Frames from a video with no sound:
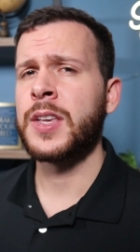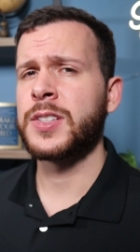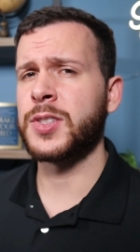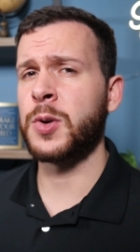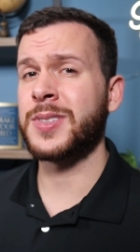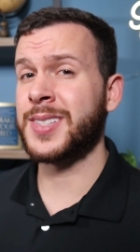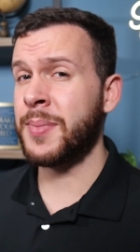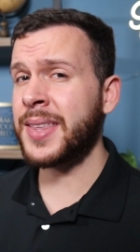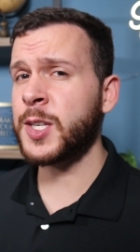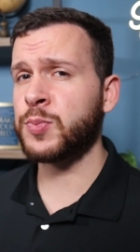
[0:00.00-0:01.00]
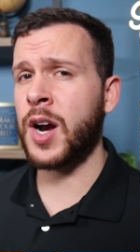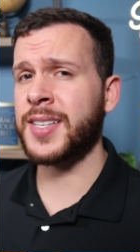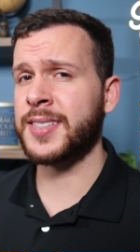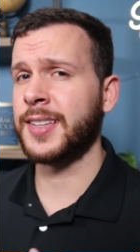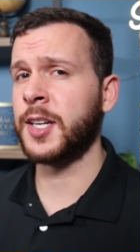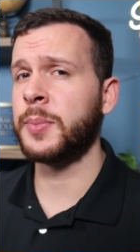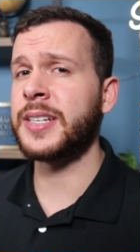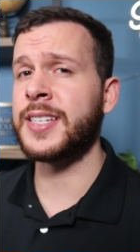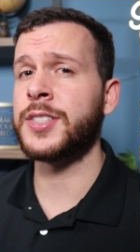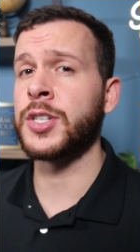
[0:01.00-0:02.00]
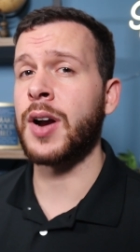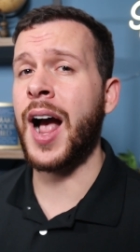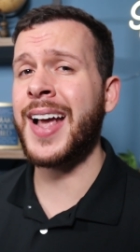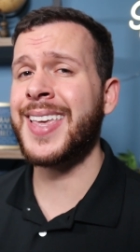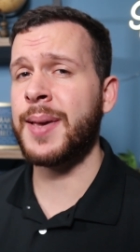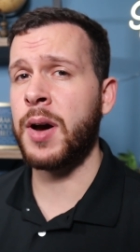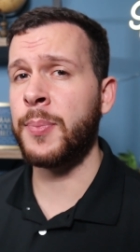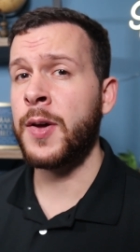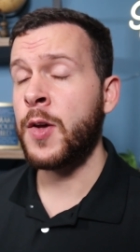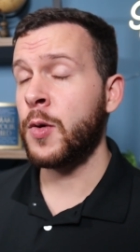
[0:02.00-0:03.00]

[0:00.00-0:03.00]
So to make this process a little bit easier, I came up